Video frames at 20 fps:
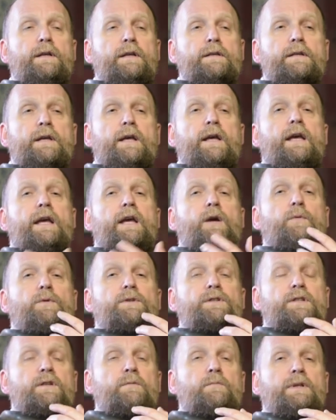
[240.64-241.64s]
it, it would
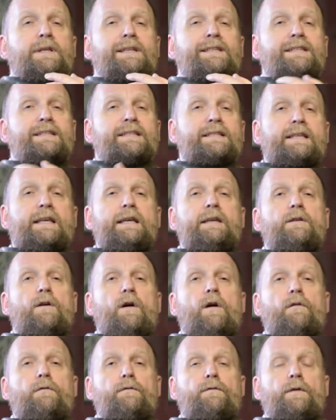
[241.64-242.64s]
simply skid
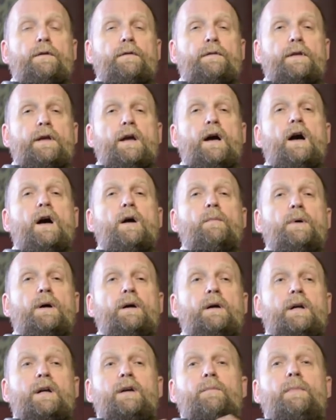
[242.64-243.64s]
off the armour,
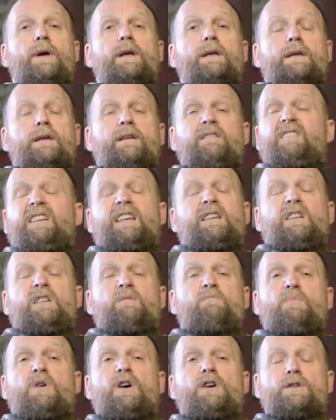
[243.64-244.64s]
making it
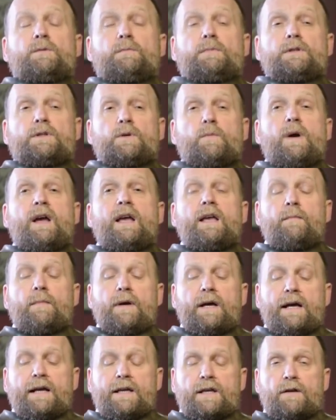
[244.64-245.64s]
impossible to aim
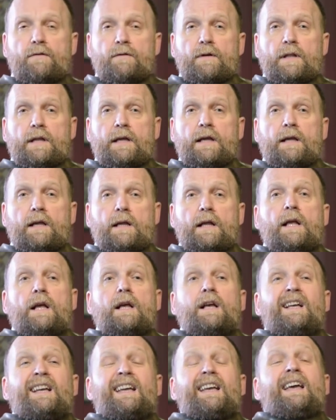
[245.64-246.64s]
accurately.
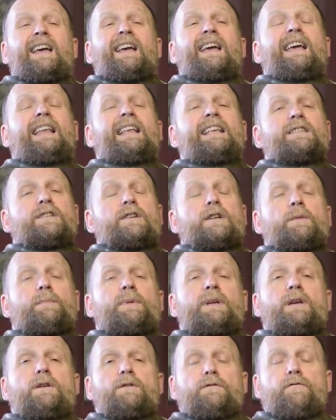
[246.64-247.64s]
It is going to
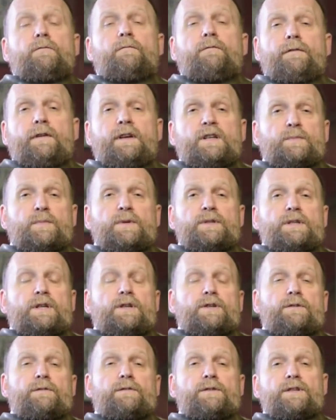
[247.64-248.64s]
be used from fixed
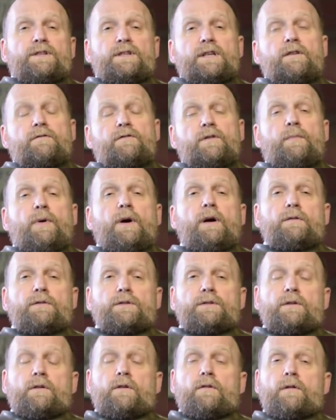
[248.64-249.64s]
positions, a sentry
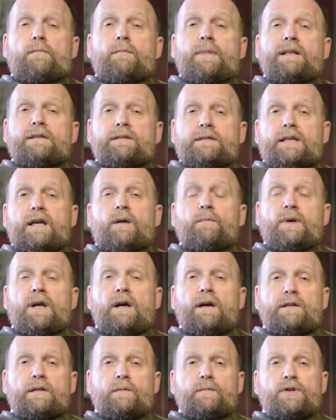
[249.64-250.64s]
post or a man sat
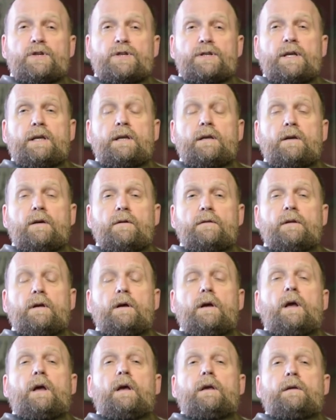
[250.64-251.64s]
behind a machine gun,
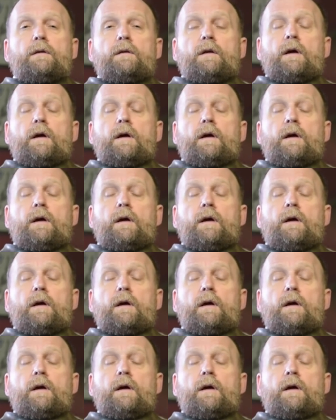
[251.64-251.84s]
in